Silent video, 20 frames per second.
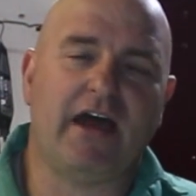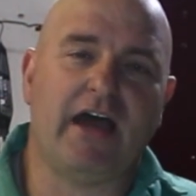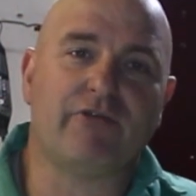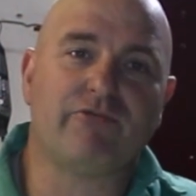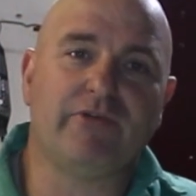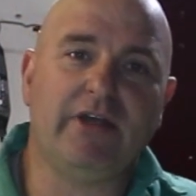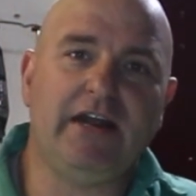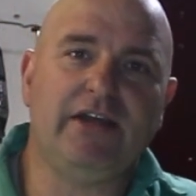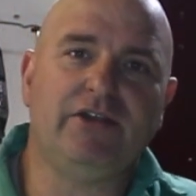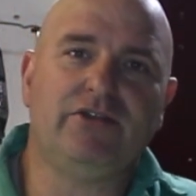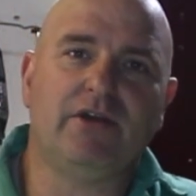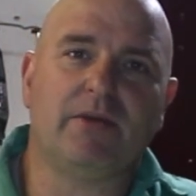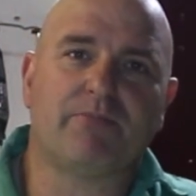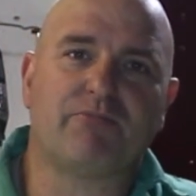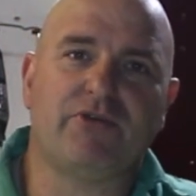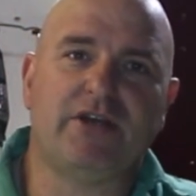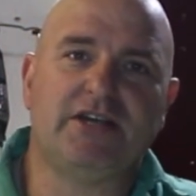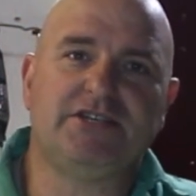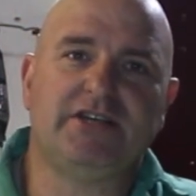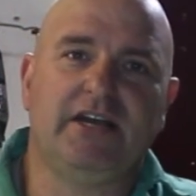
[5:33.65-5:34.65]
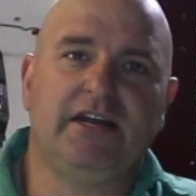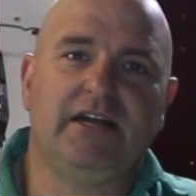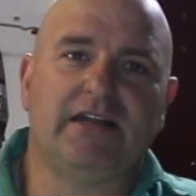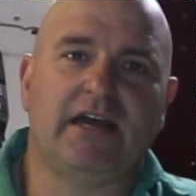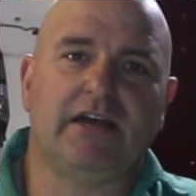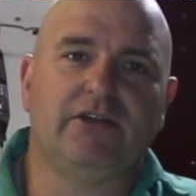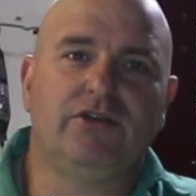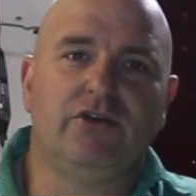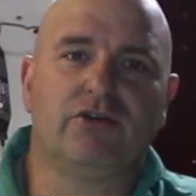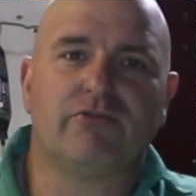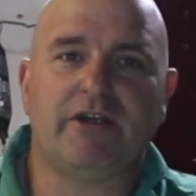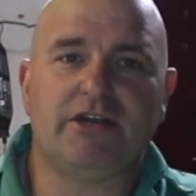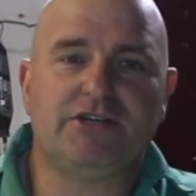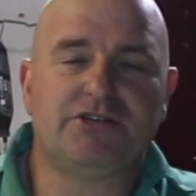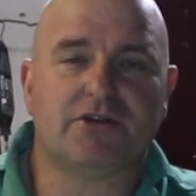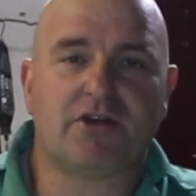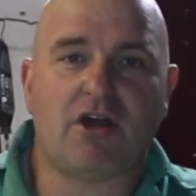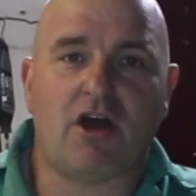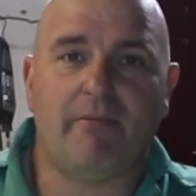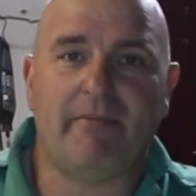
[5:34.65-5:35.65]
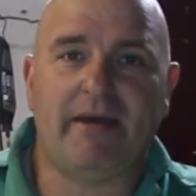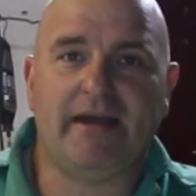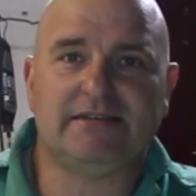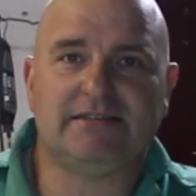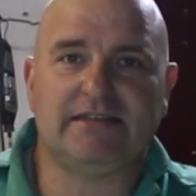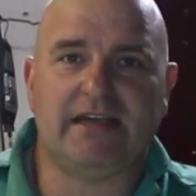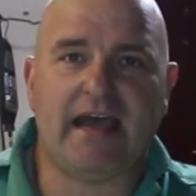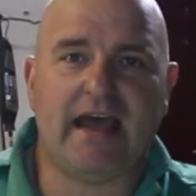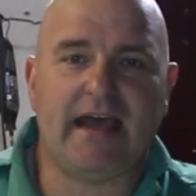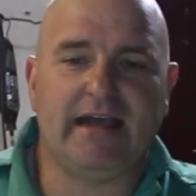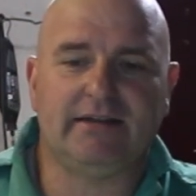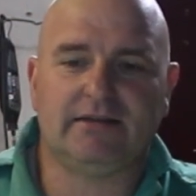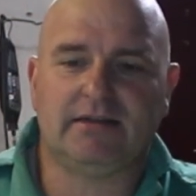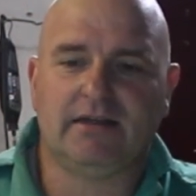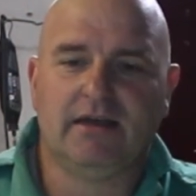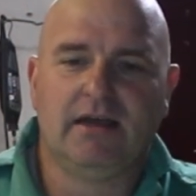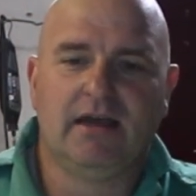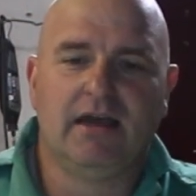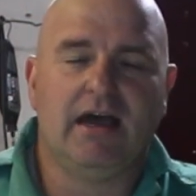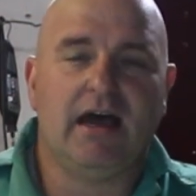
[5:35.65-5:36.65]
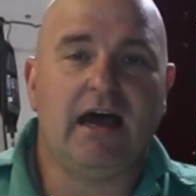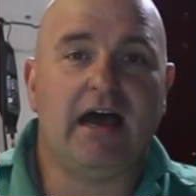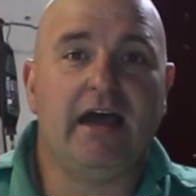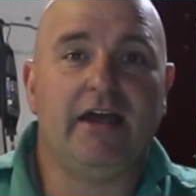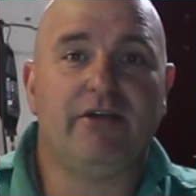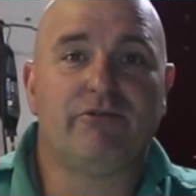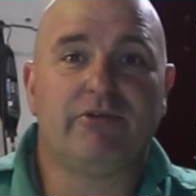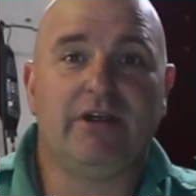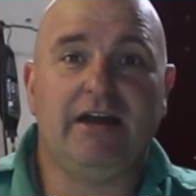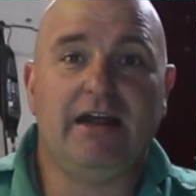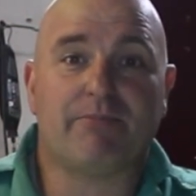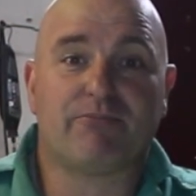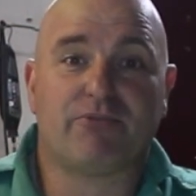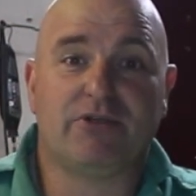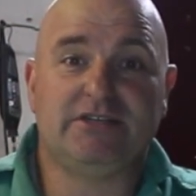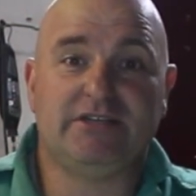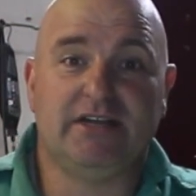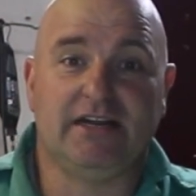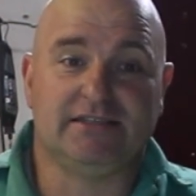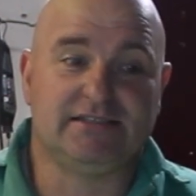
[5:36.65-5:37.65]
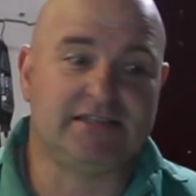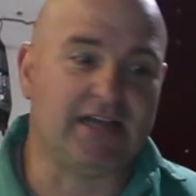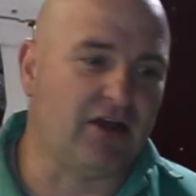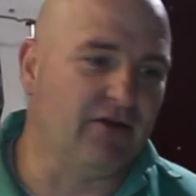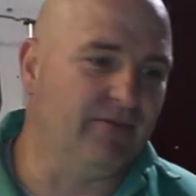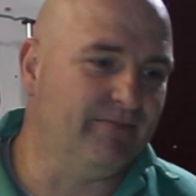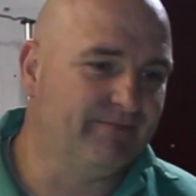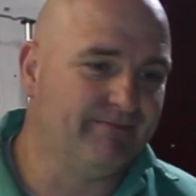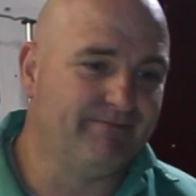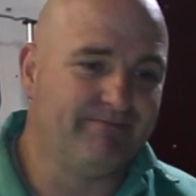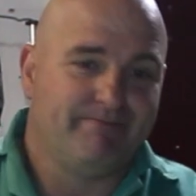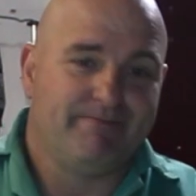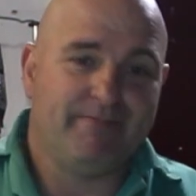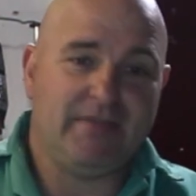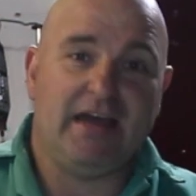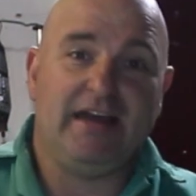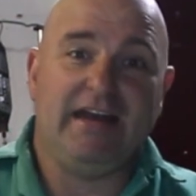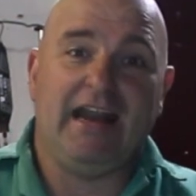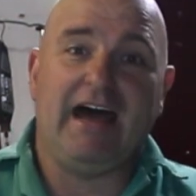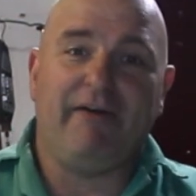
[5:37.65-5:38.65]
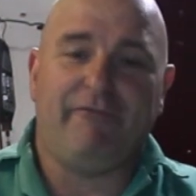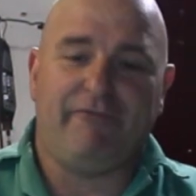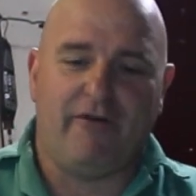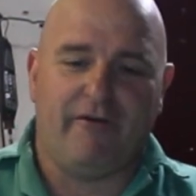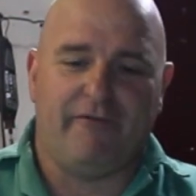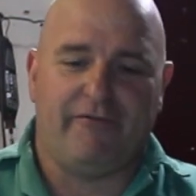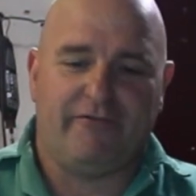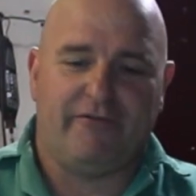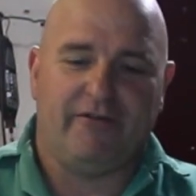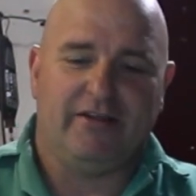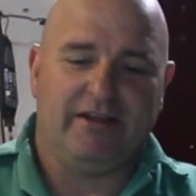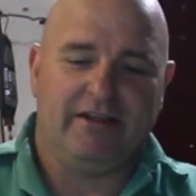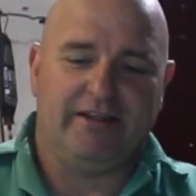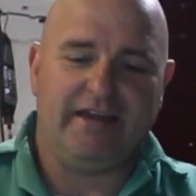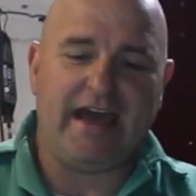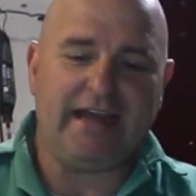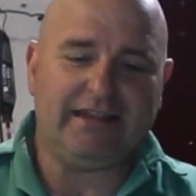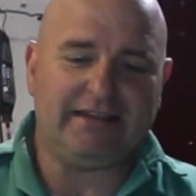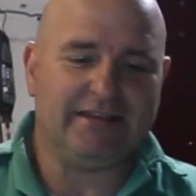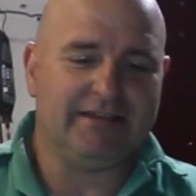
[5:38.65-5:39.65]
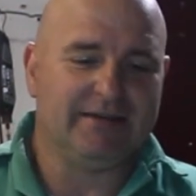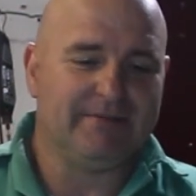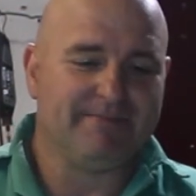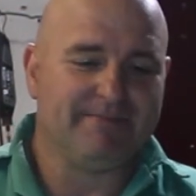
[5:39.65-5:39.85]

I really do appreciate it. I do read your comments and I really appreciate it. So enough of that.